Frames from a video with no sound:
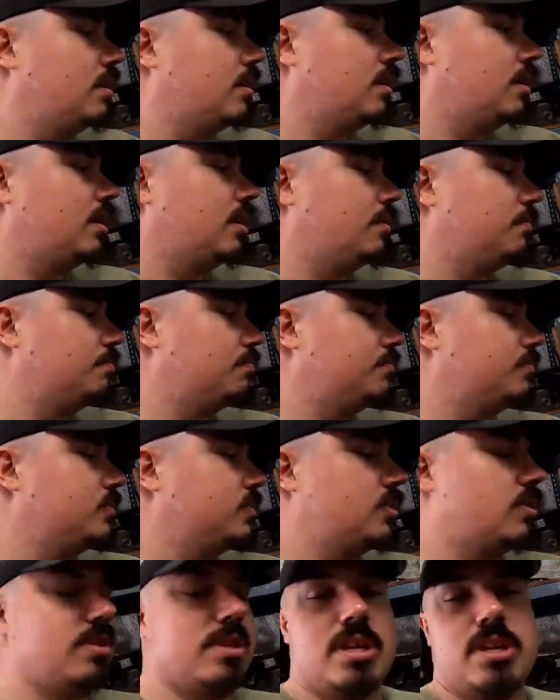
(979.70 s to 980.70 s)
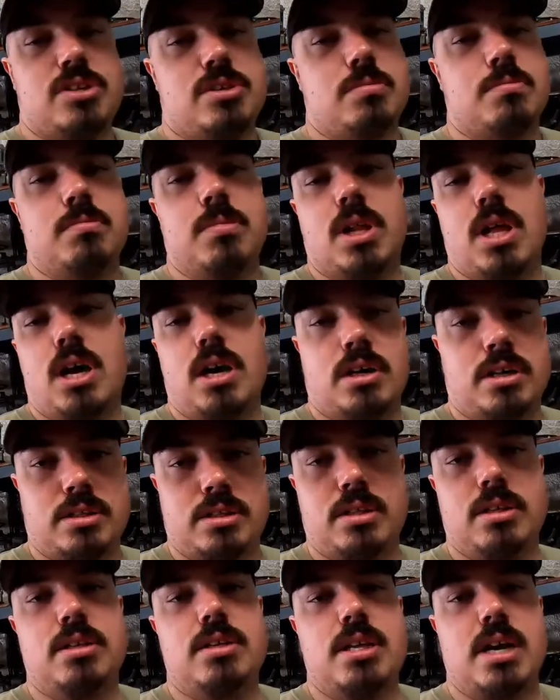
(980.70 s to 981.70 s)
to the engine block
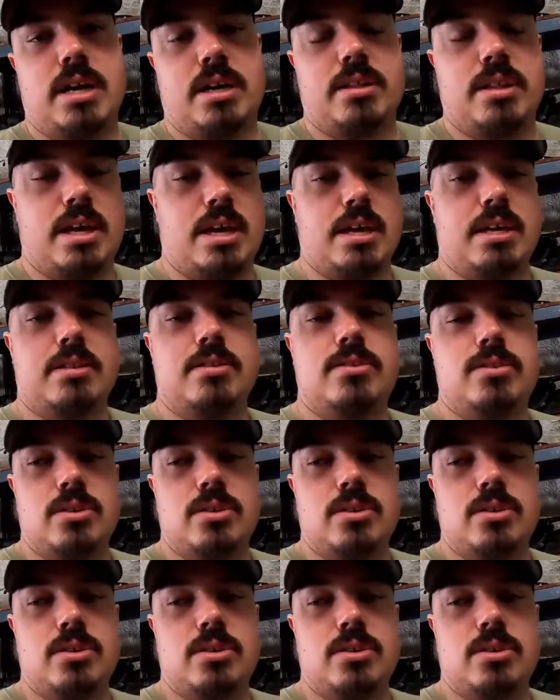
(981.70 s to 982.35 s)
and the deck of the head.